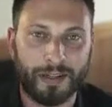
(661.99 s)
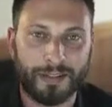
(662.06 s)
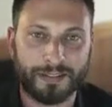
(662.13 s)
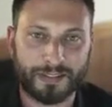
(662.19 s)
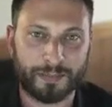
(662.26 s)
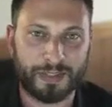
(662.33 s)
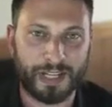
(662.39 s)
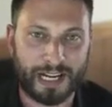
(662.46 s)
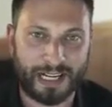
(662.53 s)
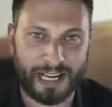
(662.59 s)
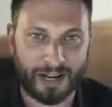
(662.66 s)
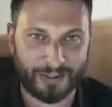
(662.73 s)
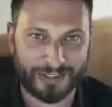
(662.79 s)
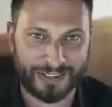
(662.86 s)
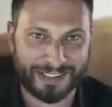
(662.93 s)
tiny
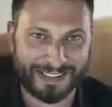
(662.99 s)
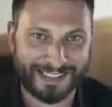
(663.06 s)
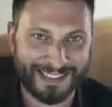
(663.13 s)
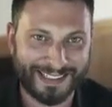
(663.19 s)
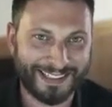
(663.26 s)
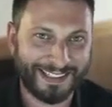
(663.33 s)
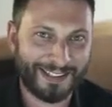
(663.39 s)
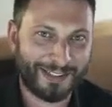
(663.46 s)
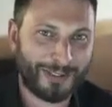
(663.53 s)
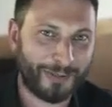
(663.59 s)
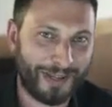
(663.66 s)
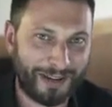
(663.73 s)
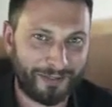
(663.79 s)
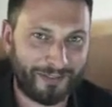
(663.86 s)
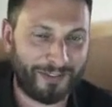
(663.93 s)
houses. So we have
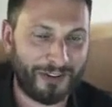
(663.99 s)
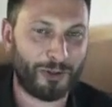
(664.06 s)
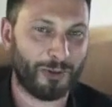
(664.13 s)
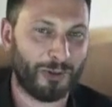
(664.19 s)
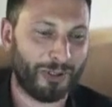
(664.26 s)
a visual.